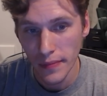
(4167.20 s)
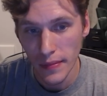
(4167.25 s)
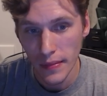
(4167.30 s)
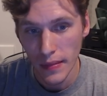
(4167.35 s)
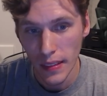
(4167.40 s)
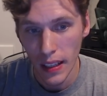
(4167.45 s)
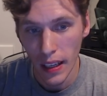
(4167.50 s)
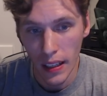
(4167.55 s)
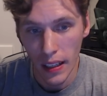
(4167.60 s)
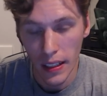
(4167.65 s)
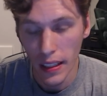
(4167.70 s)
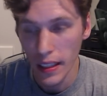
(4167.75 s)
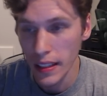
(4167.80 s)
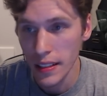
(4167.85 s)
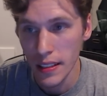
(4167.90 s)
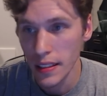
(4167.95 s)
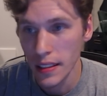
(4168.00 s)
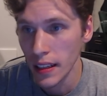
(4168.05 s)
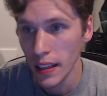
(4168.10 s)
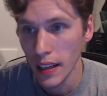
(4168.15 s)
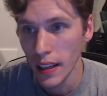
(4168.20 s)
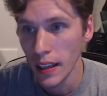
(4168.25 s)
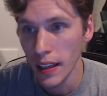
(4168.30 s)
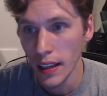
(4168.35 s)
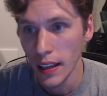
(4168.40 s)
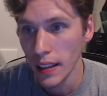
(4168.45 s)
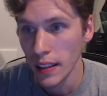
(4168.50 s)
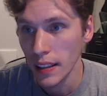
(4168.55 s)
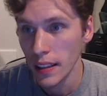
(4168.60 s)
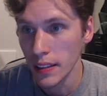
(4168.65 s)
I guess
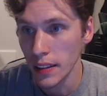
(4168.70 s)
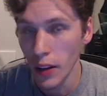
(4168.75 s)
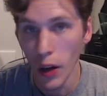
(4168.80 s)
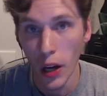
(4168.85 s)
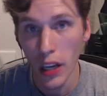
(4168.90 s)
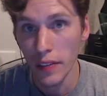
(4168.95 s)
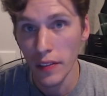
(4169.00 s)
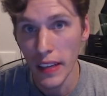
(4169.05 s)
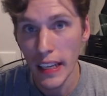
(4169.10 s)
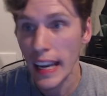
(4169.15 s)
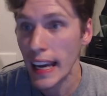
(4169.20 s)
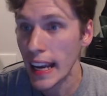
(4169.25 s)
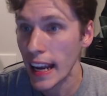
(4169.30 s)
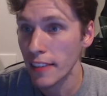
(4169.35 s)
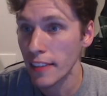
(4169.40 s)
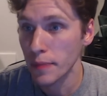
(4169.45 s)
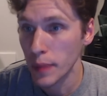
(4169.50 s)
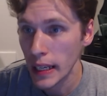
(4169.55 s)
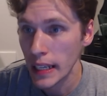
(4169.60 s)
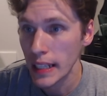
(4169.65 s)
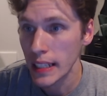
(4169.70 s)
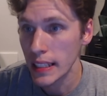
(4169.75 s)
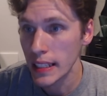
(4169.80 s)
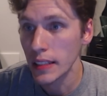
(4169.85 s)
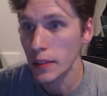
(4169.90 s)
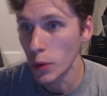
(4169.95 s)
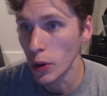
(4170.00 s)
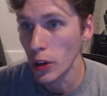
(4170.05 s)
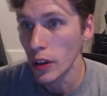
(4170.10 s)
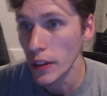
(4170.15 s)
there's a lot of ENFPs in the
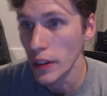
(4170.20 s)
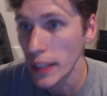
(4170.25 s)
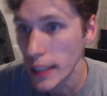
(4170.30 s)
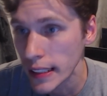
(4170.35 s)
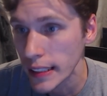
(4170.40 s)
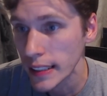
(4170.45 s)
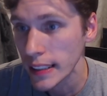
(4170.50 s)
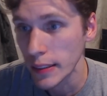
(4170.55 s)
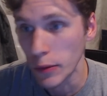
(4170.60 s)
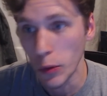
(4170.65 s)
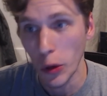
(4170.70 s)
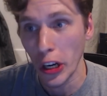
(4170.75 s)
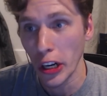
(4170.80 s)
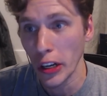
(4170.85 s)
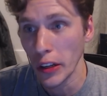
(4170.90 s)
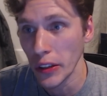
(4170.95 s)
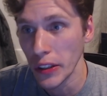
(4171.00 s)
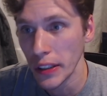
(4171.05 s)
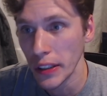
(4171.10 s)
world. World.